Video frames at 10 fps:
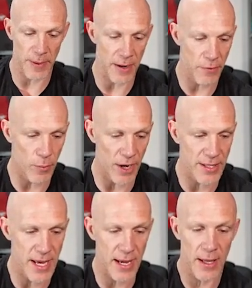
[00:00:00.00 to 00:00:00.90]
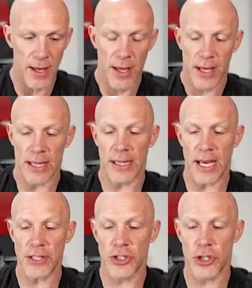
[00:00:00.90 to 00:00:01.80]
every white deck.
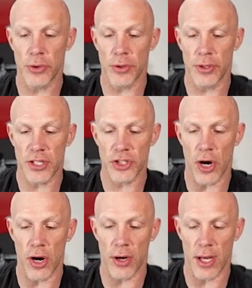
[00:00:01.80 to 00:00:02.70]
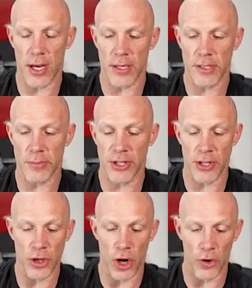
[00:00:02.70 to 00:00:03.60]
Enlightened Tutor, and this card, someone did
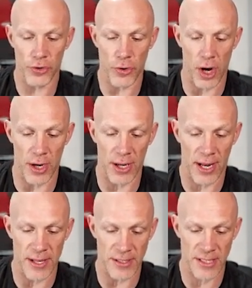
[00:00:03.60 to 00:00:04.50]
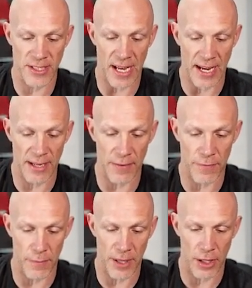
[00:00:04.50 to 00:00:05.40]
an alter on it and signed it
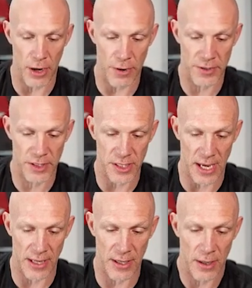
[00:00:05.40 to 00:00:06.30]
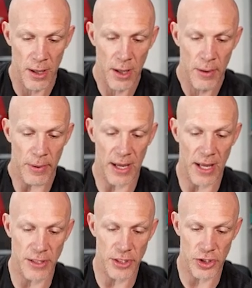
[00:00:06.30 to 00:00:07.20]
for me. The artist signed it, but I
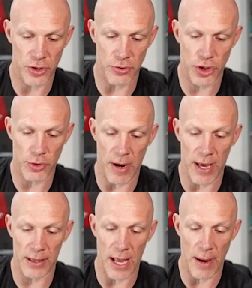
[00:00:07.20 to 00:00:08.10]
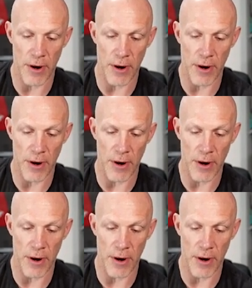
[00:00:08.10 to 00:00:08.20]
get to search my library